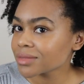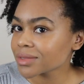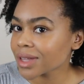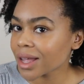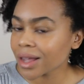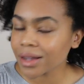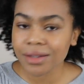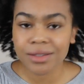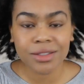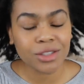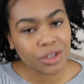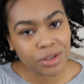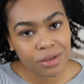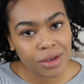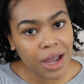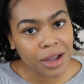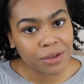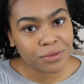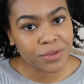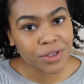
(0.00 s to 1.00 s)
Like, do you
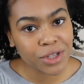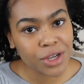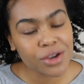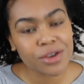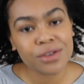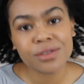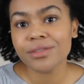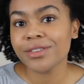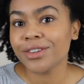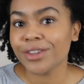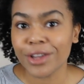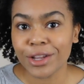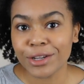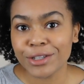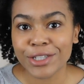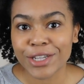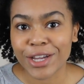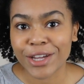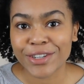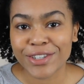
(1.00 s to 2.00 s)
have to? No,
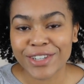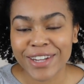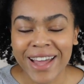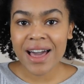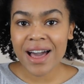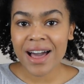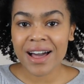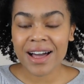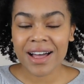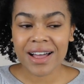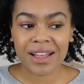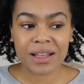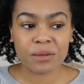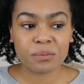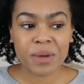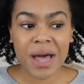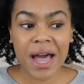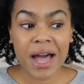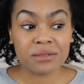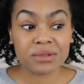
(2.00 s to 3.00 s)
you don't.
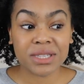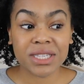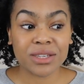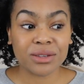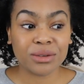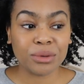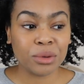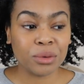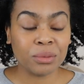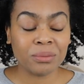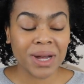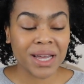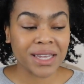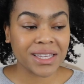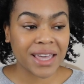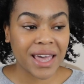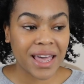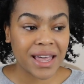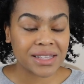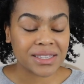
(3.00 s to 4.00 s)
Perhaps you
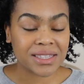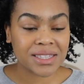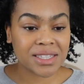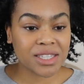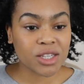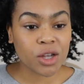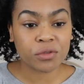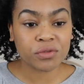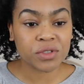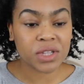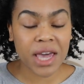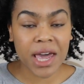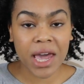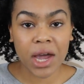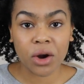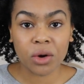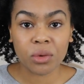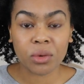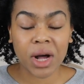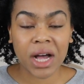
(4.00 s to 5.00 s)
might get softer
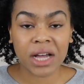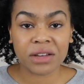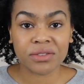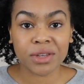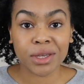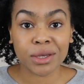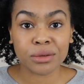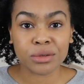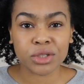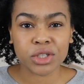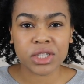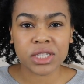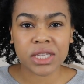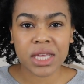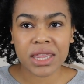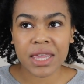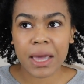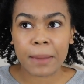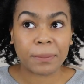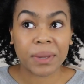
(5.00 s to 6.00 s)
hair or what have you,
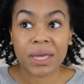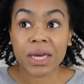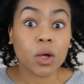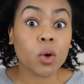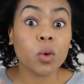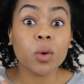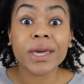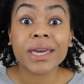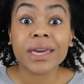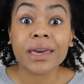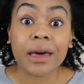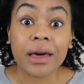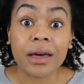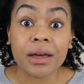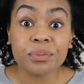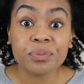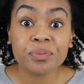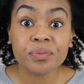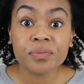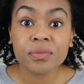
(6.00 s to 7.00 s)
just that bit
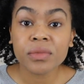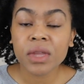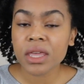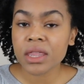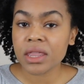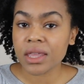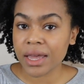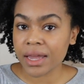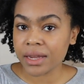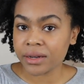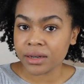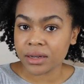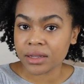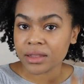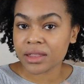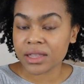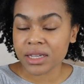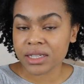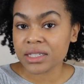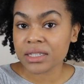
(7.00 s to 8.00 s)
quicker
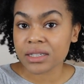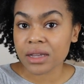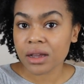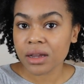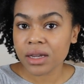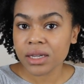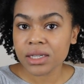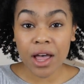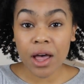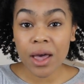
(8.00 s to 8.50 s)
than this side.